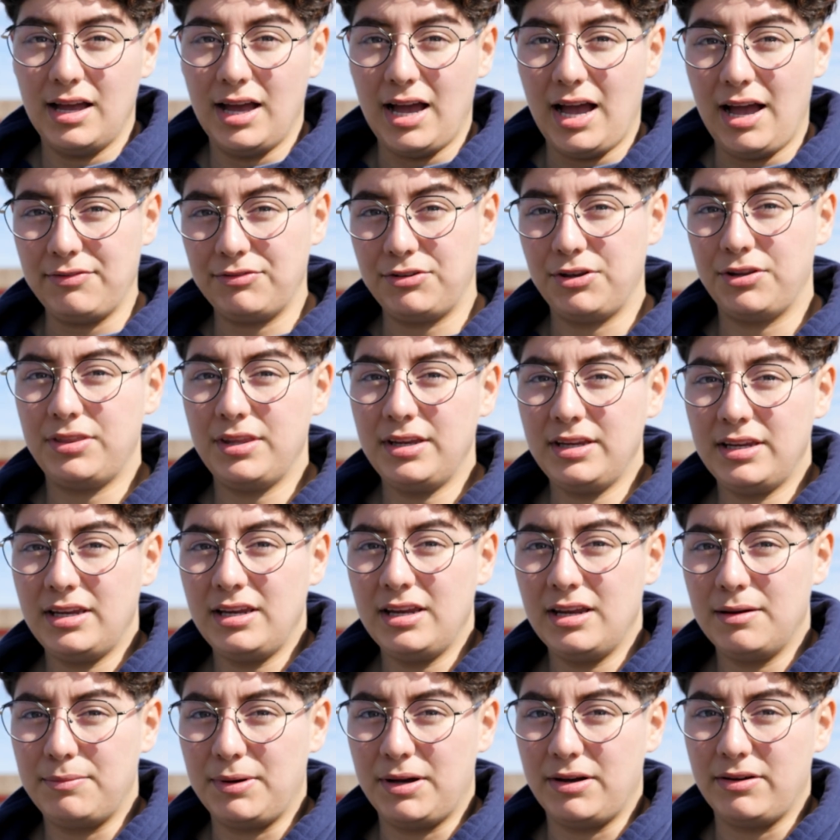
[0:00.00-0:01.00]
After
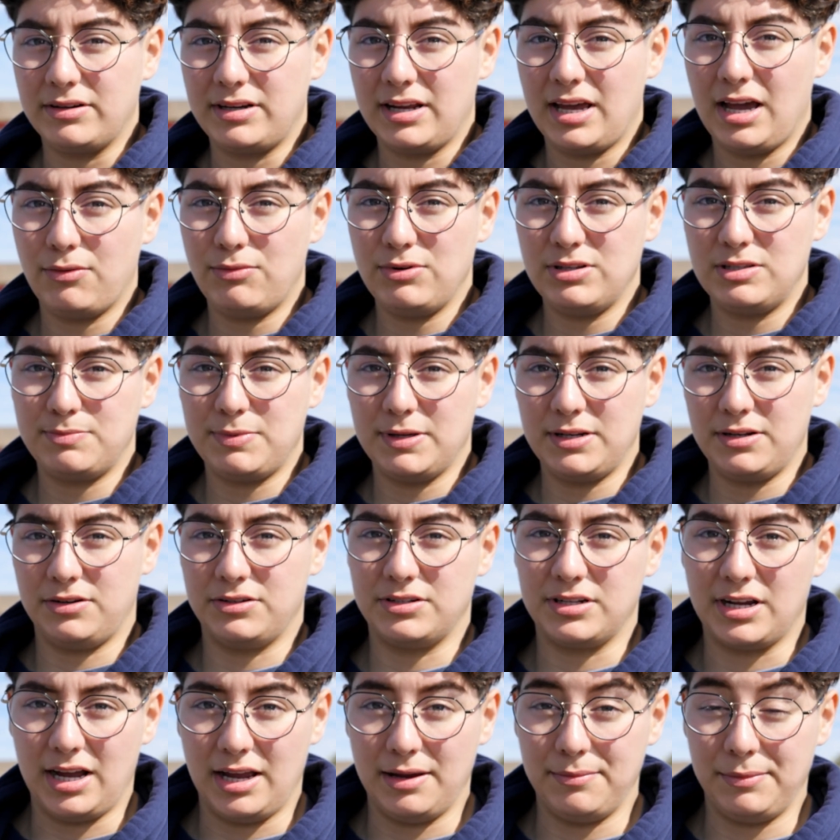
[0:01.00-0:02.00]
thinking about how we spend our
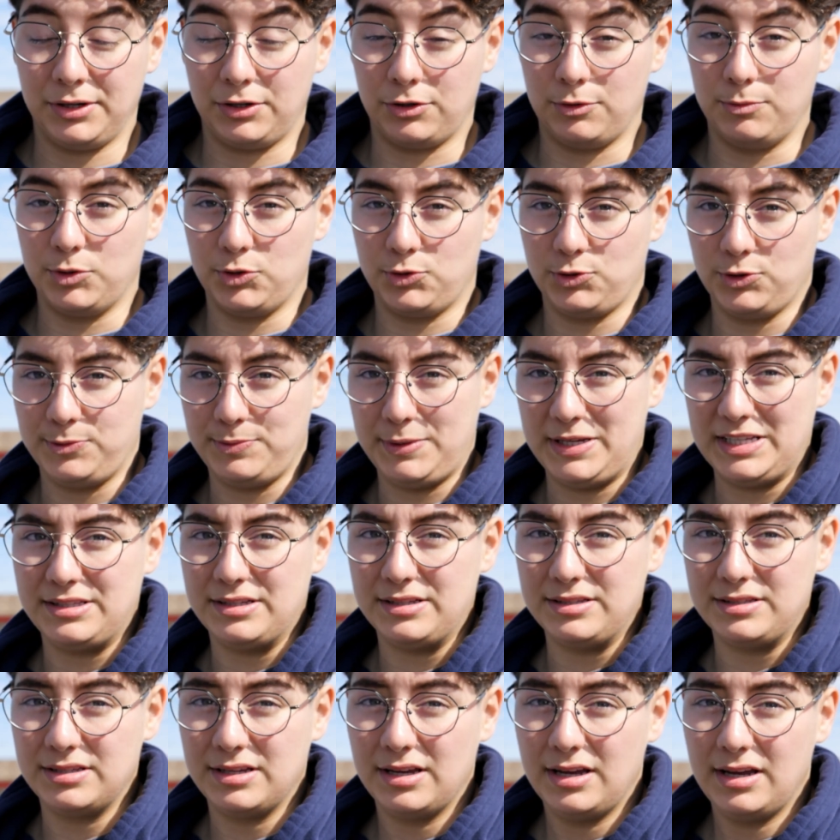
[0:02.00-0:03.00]
time in commercial
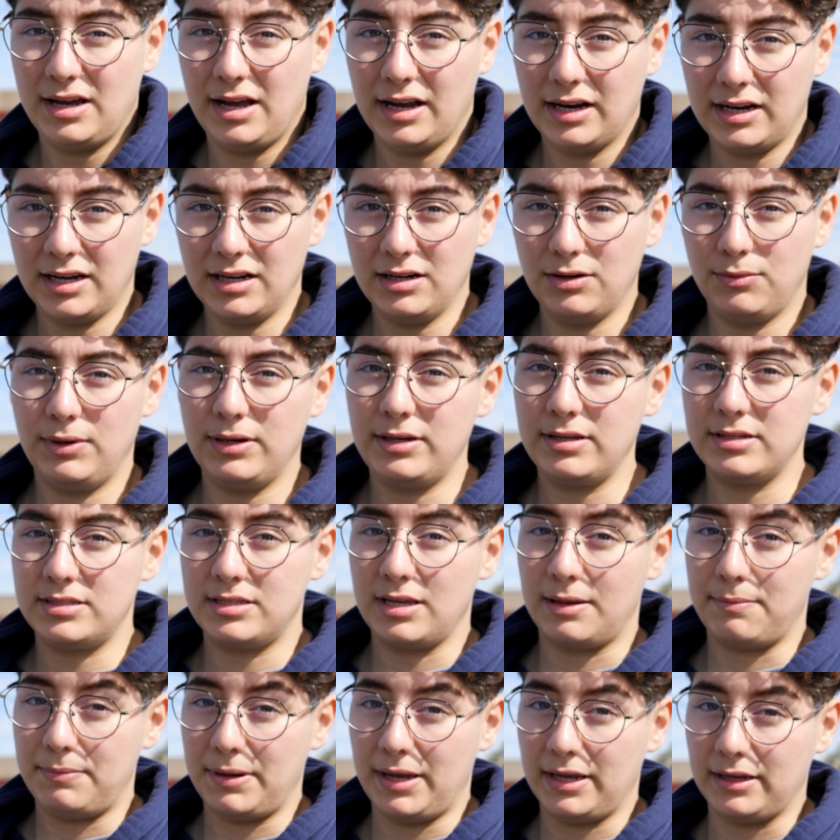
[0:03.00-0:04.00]
spaces, I kind of want to
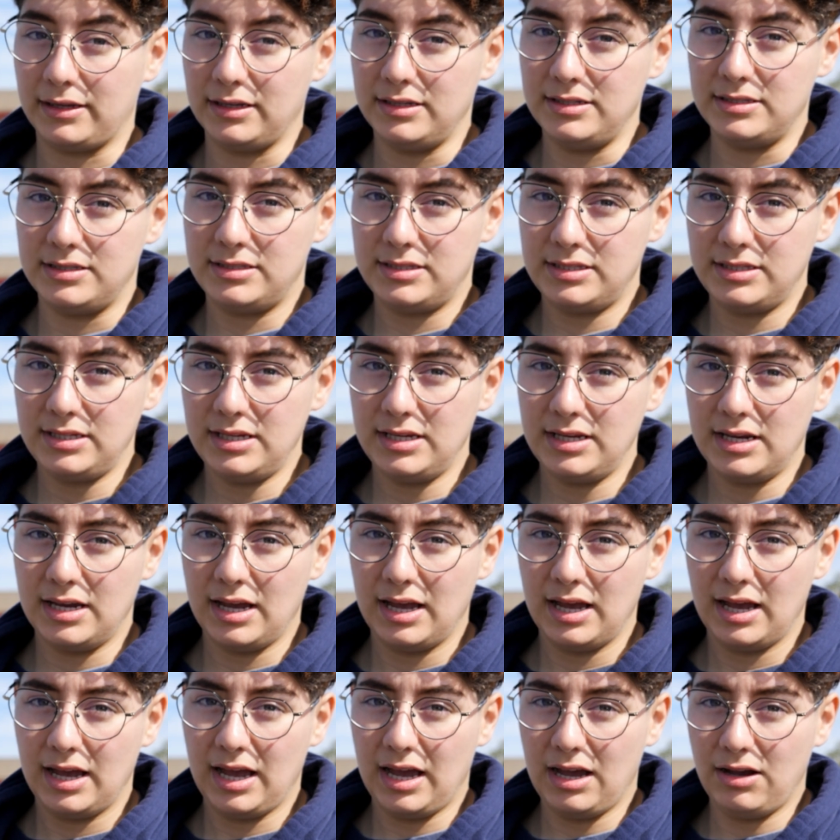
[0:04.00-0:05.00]
step back and see
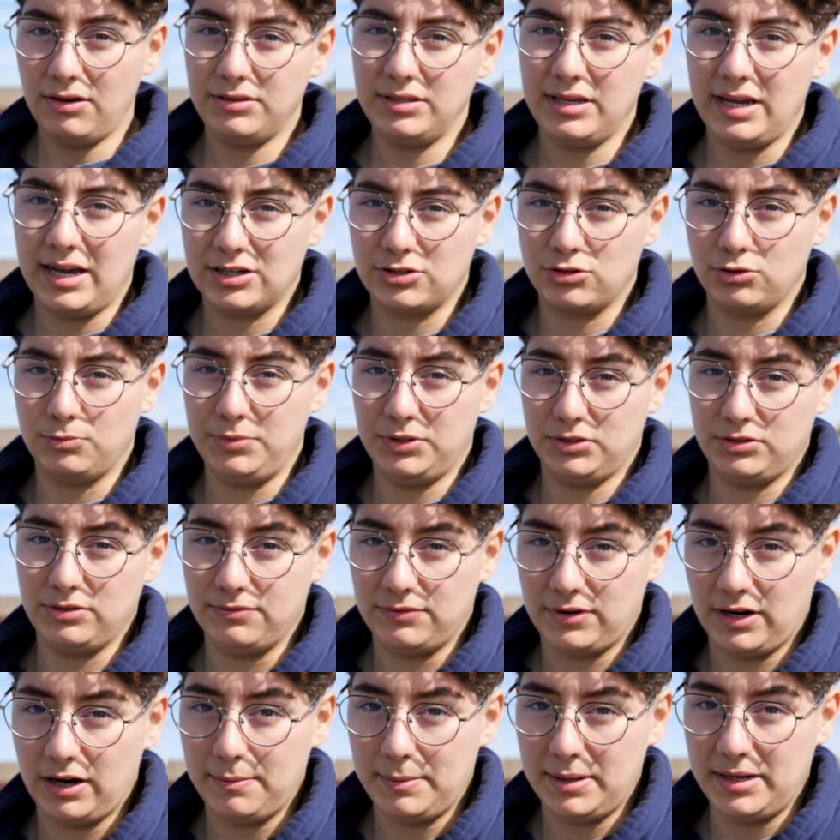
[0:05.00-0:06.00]
how the actual built
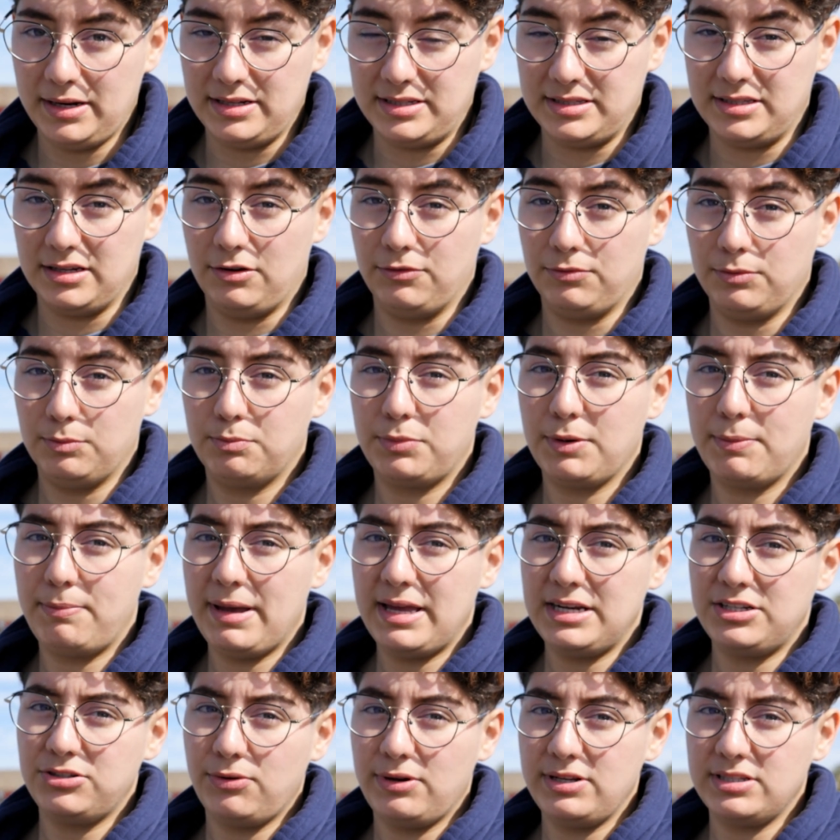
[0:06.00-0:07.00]
environment itself
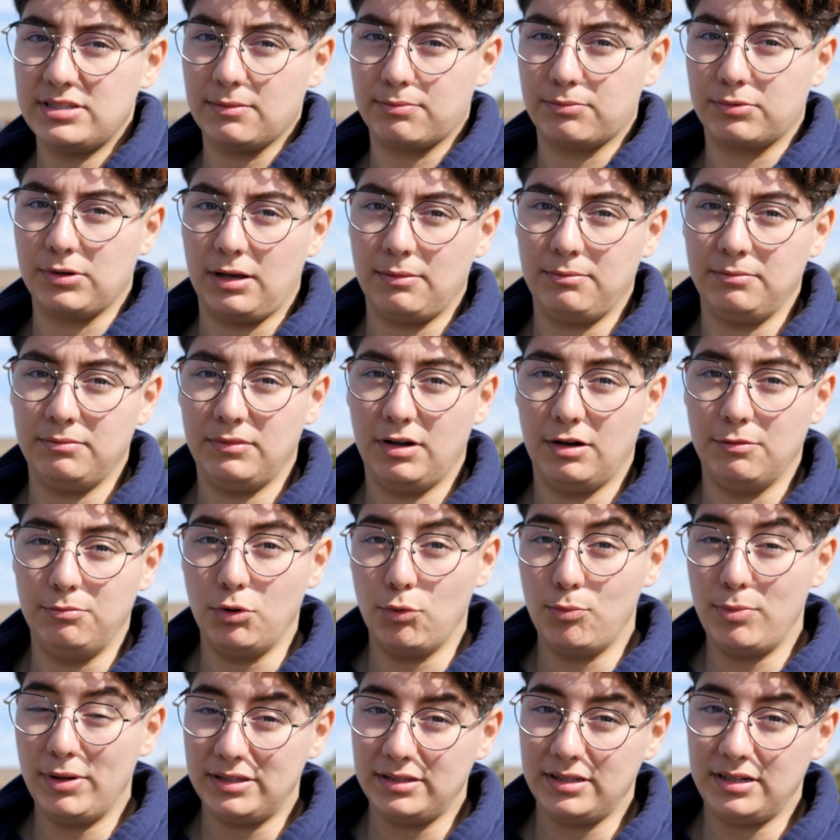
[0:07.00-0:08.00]
perpetuates the problem of
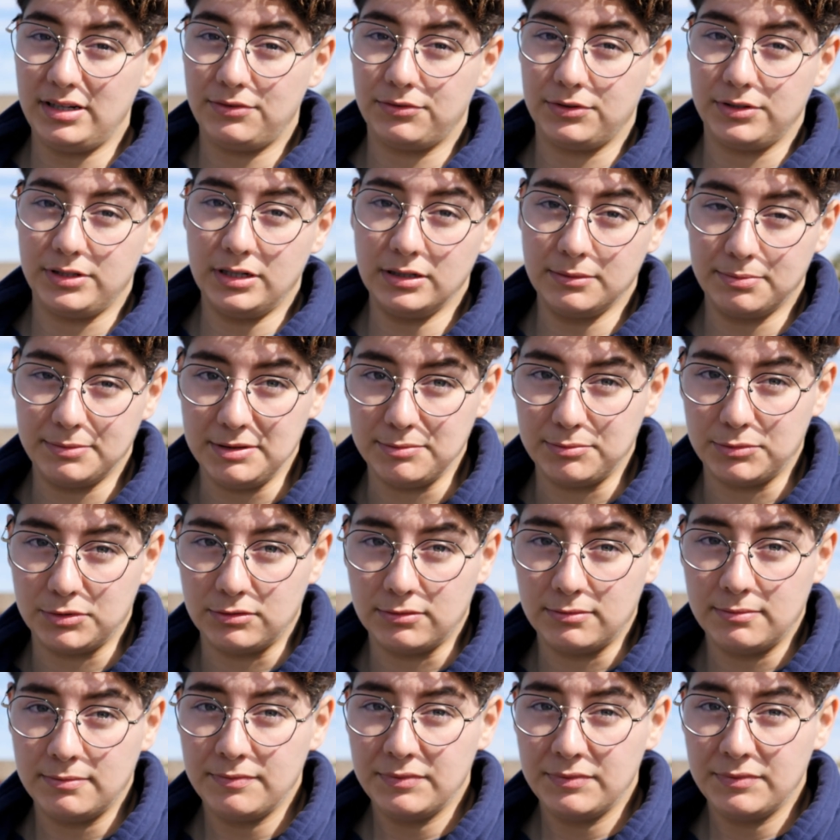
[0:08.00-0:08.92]
mobility for young people.